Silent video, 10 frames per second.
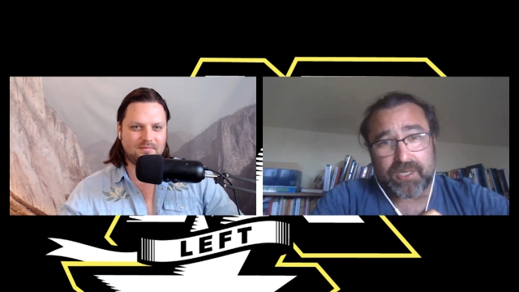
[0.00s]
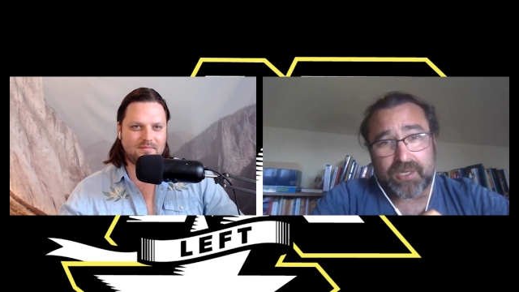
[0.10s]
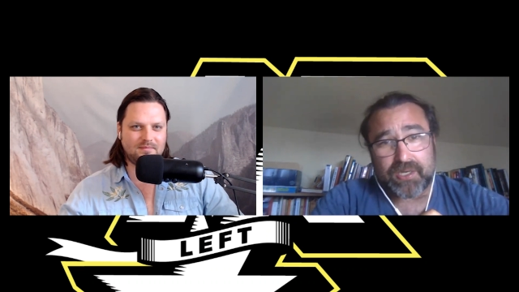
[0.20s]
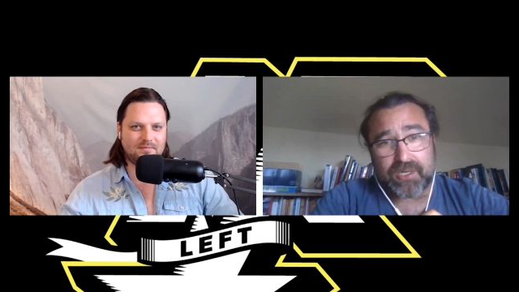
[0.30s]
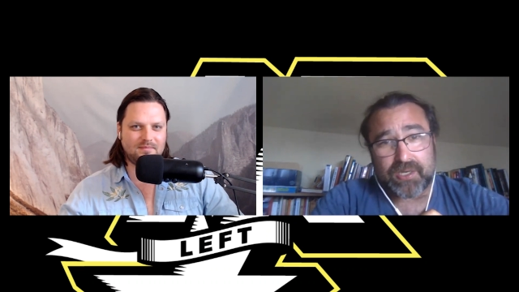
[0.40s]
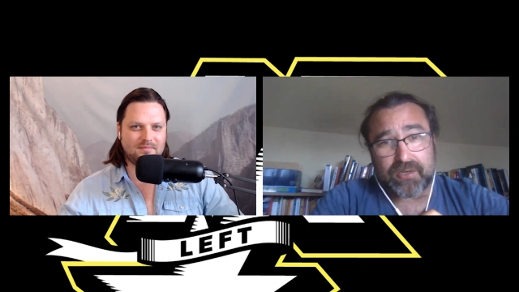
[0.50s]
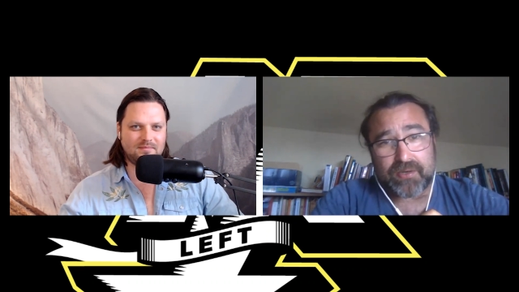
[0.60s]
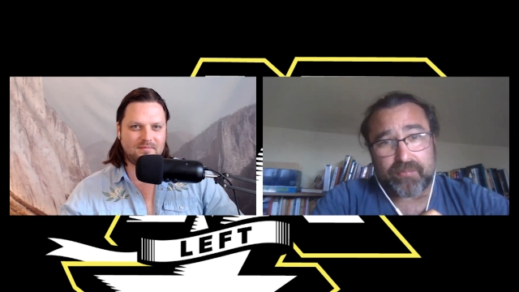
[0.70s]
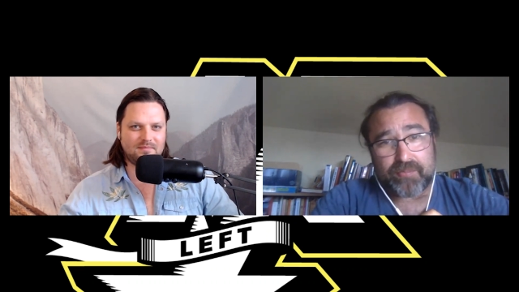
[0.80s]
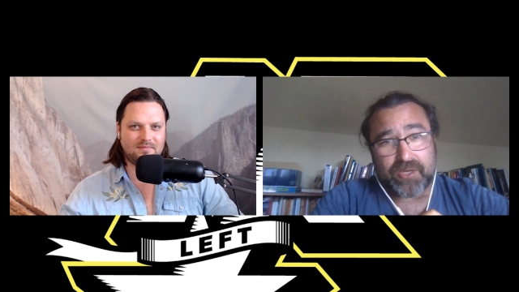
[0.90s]

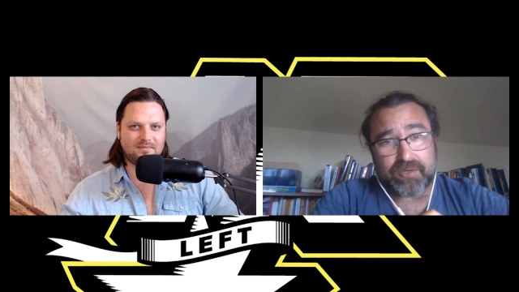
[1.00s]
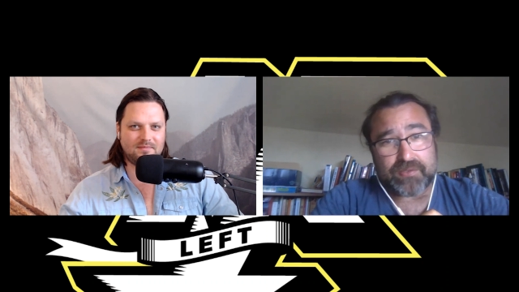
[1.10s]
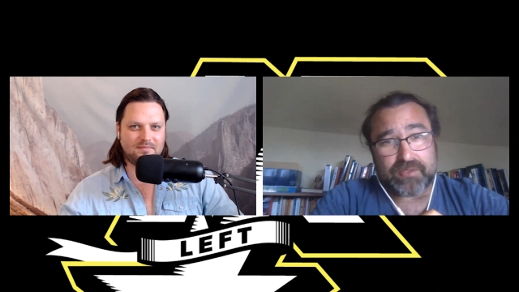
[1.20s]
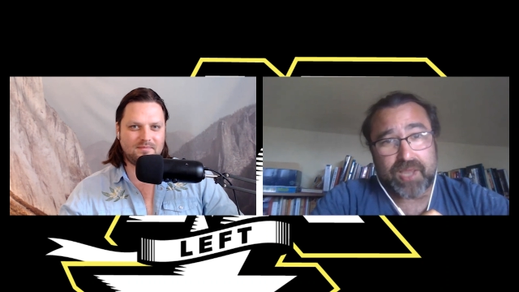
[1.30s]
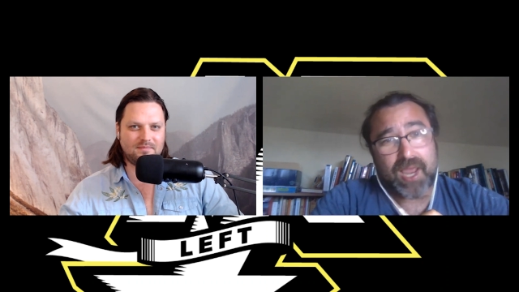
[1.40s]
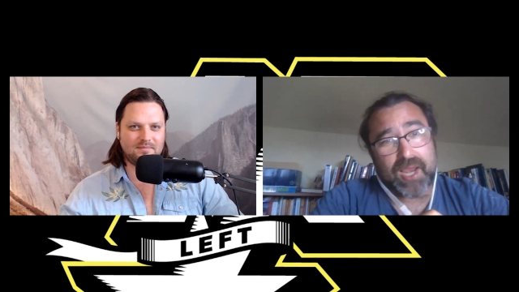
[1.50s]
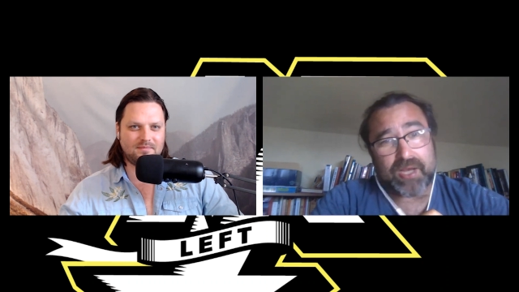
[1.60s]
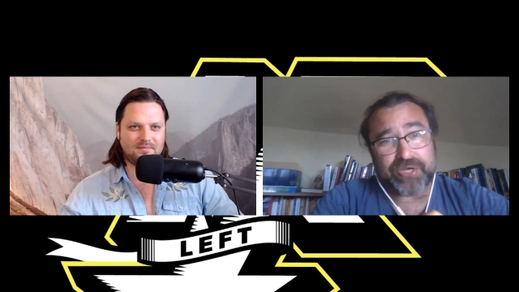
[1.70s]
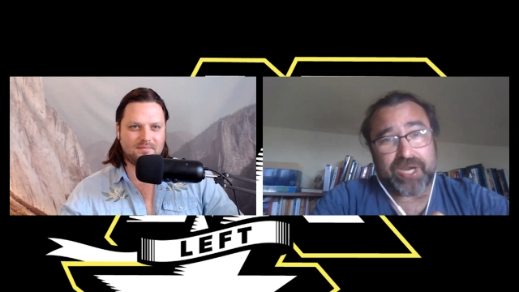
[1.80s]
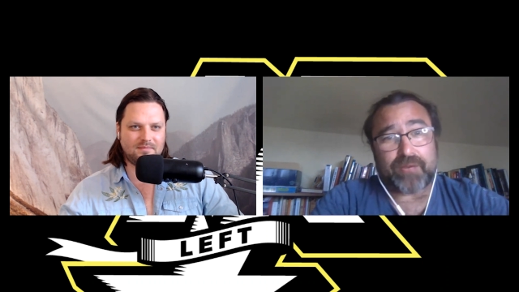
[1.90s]
Speaker 1: uh, because
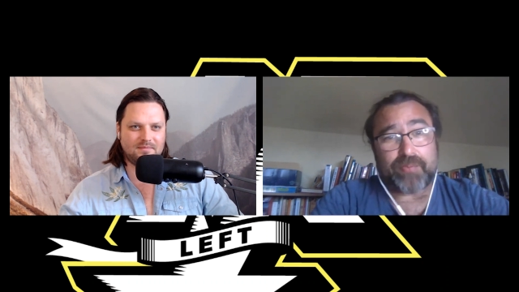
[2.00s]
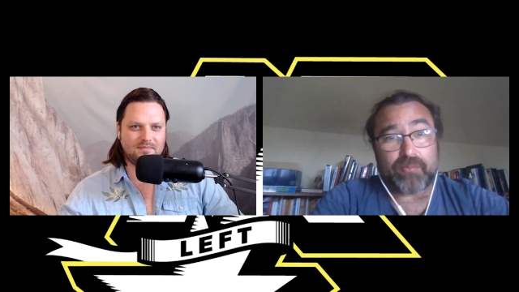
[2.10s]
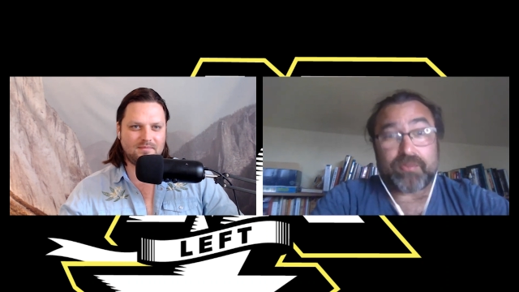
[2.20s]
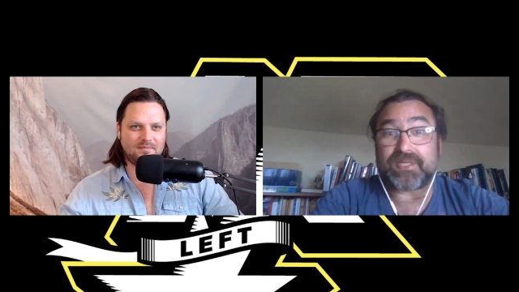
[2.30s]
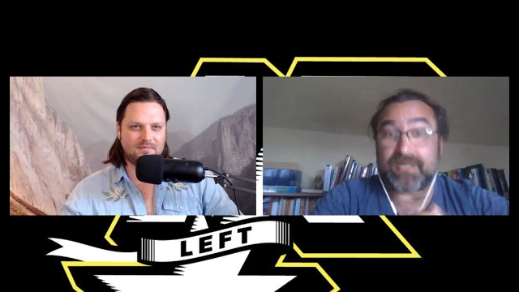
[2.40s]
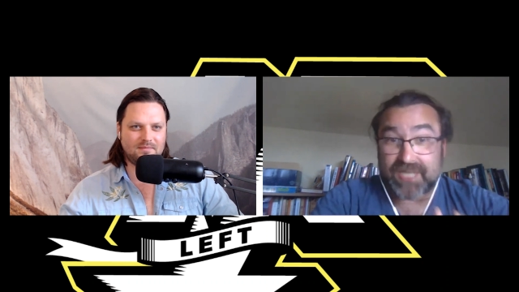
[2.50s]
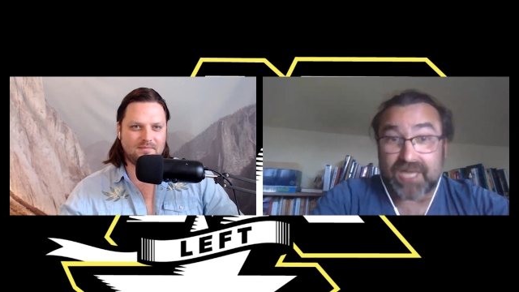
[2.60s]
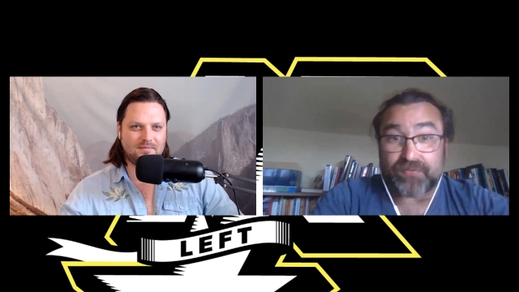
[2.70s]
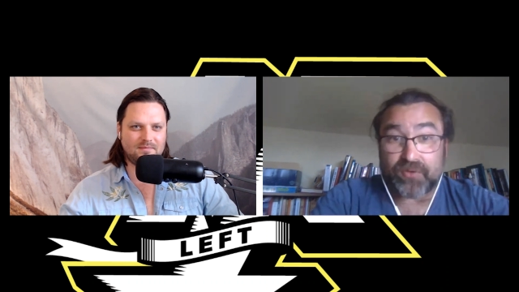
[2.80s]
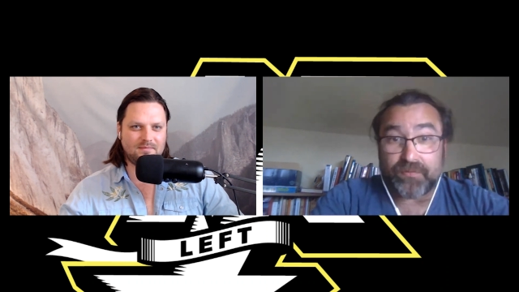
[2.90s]
A, Jacobin was
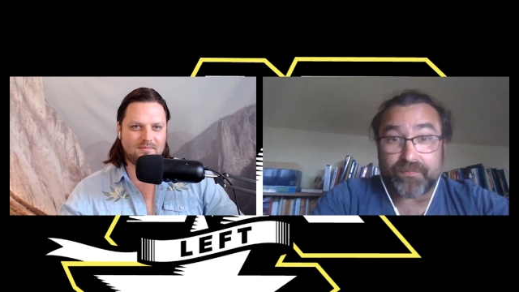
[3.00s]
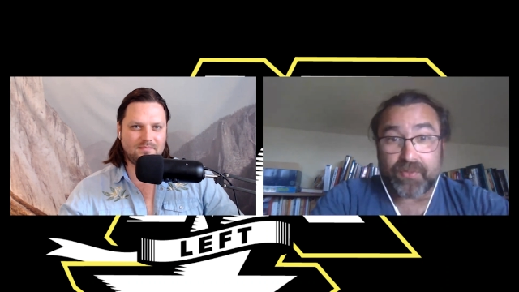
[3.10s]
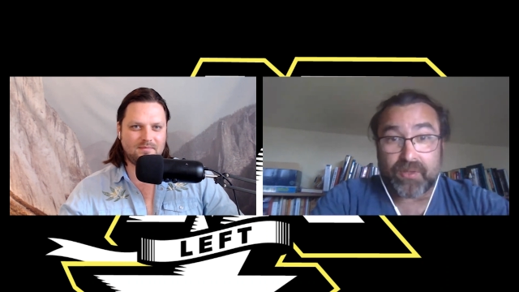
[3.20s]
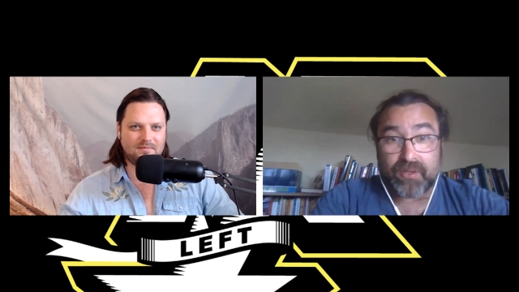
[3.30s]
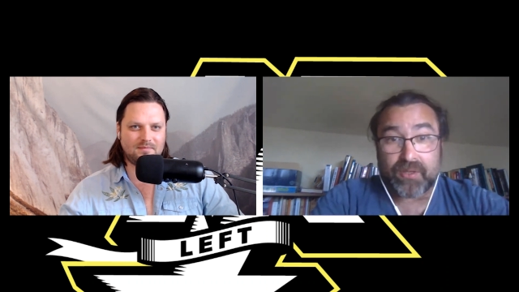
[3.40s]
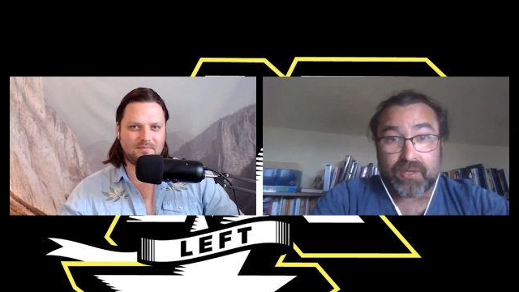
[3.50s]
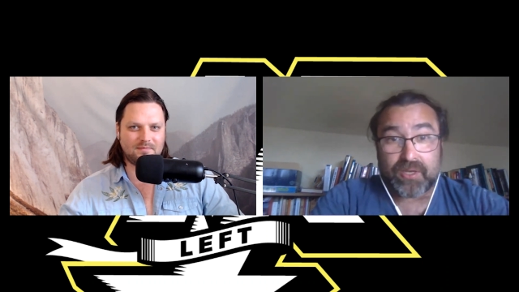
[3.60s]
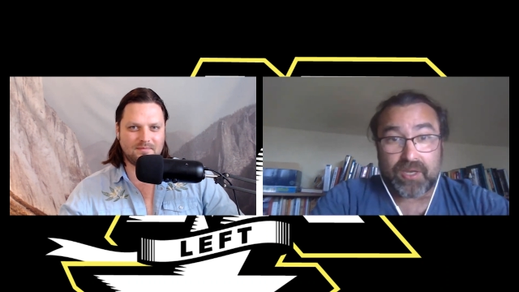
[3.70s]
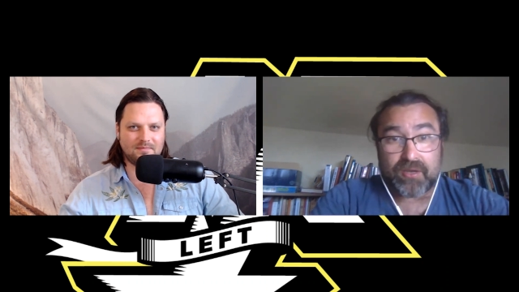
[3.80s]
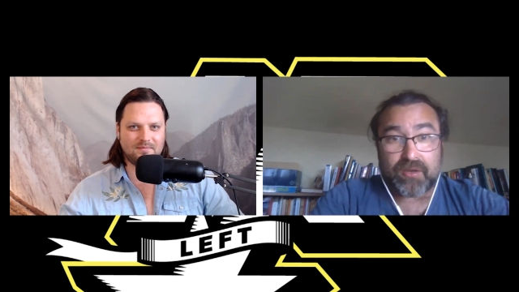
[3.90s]
successful
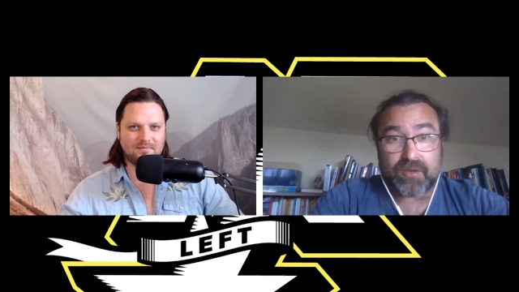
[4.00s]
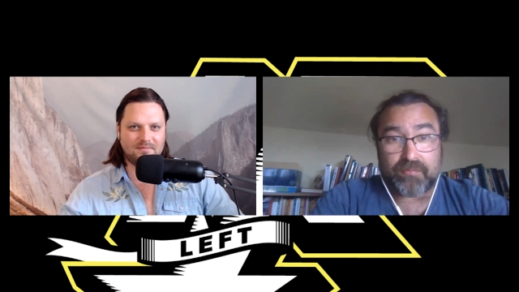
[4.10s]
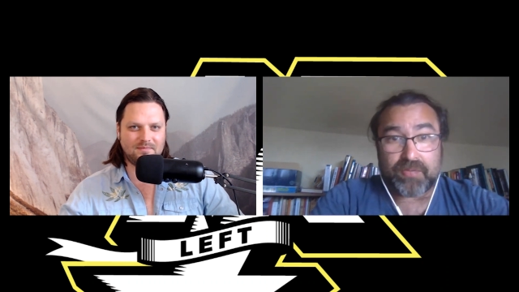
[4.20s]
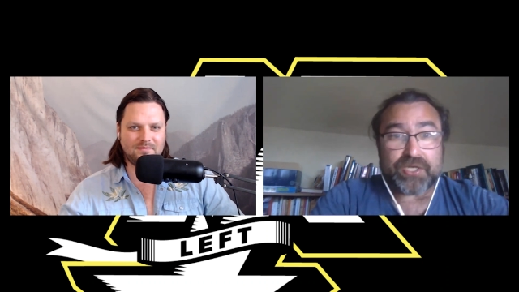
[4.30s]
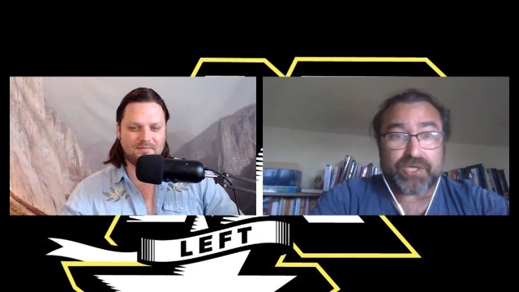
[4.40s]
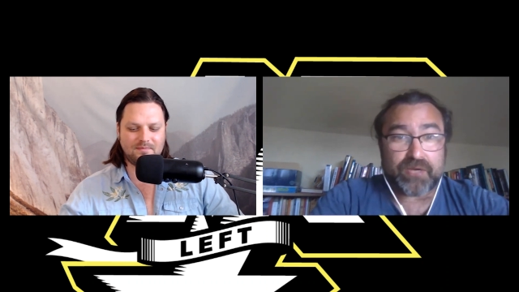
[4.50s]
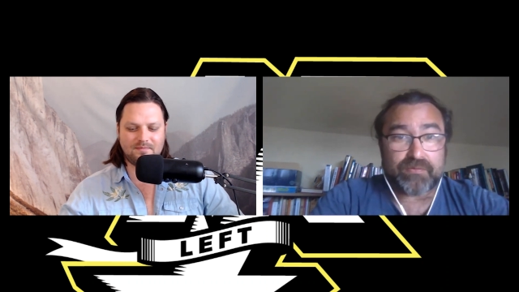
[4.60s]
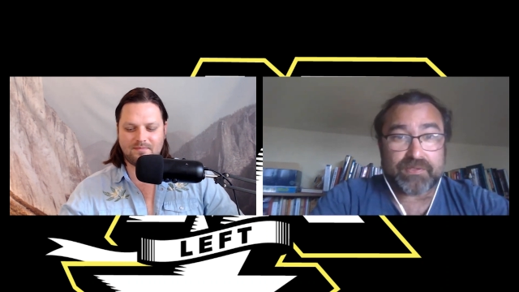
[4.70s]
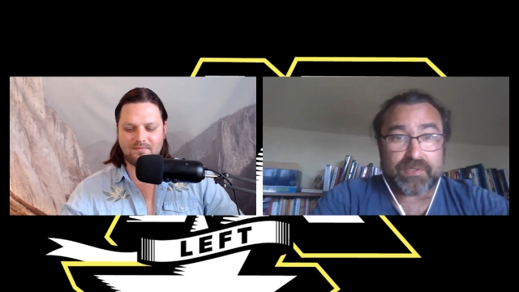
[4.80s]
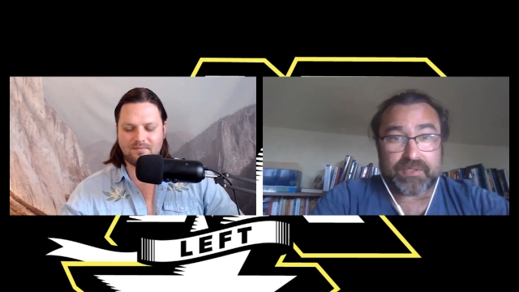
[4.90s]
mm-hmm. uh, and
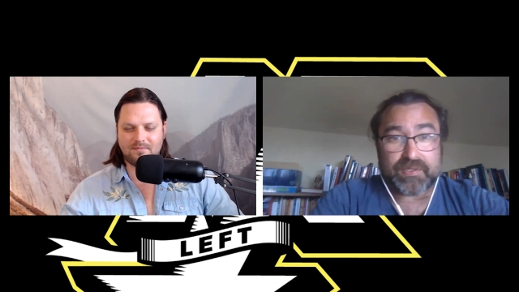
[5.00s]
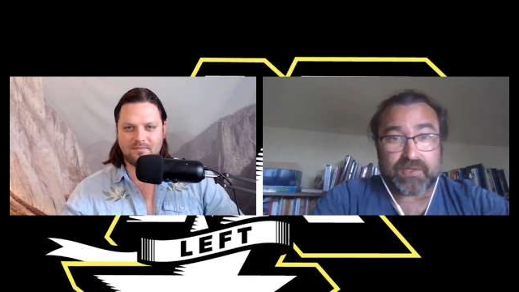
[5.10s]
Bhaskar was